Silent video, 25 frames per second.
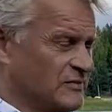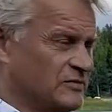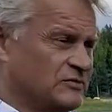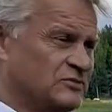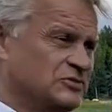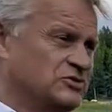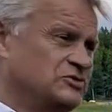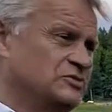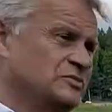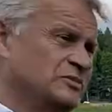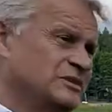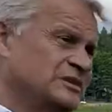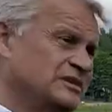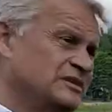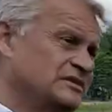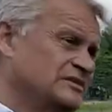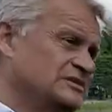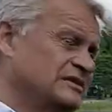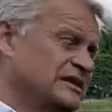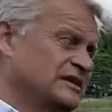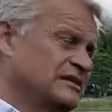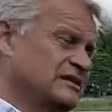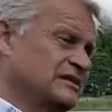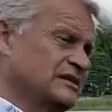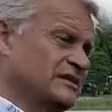which means
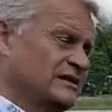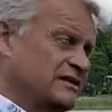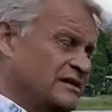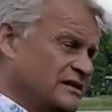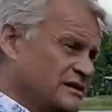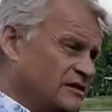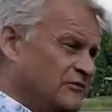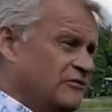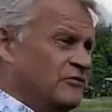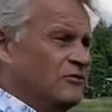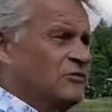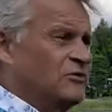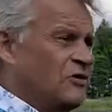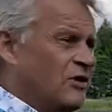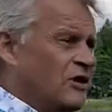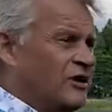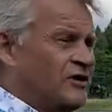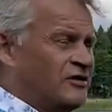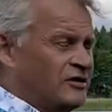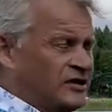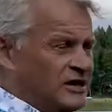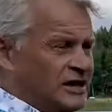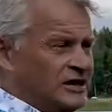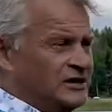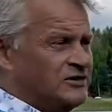that if you are
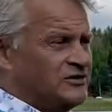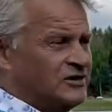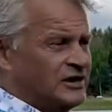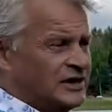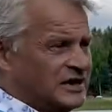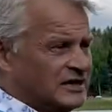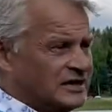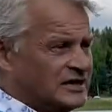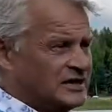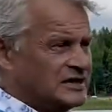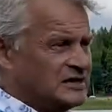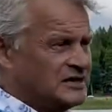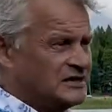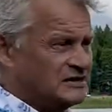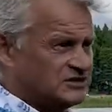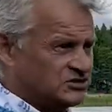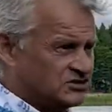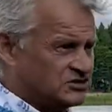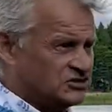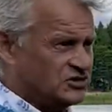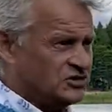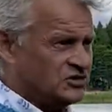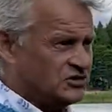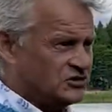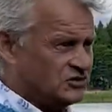educated in a
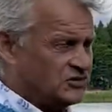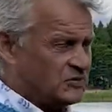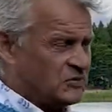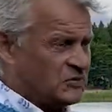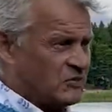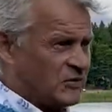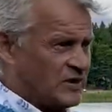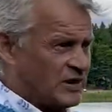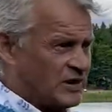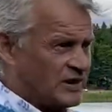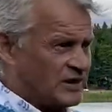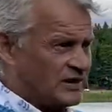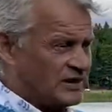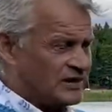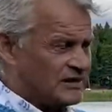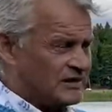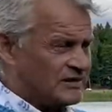certain way,